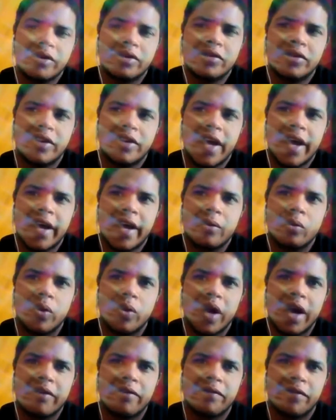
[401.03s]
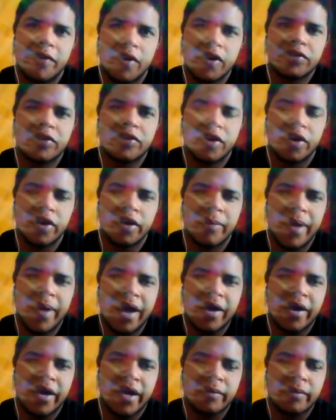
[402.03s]
would say when I first heard
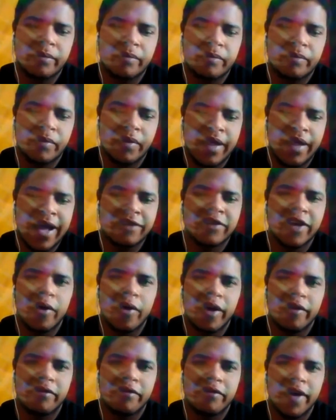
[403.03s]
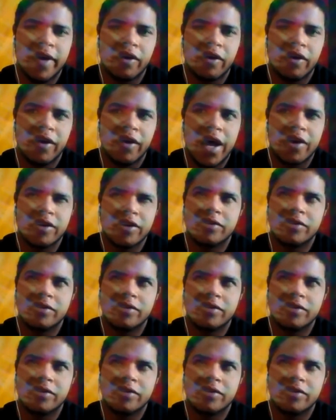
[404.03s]
about it, that's how I felt.